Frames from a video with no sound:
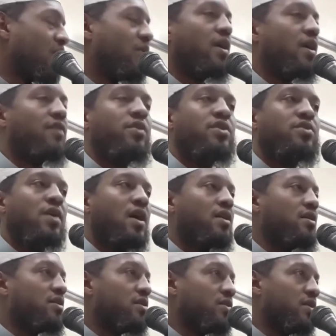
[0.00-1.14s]
Whatever we trying
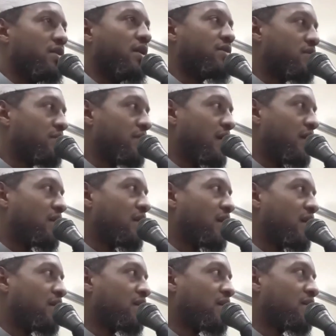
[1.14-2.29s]
to do, I used to back in the
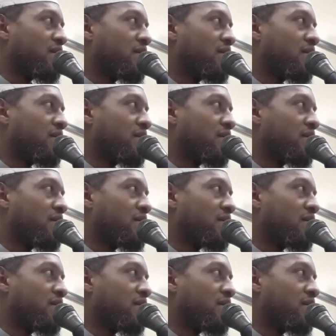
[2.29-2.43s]
day,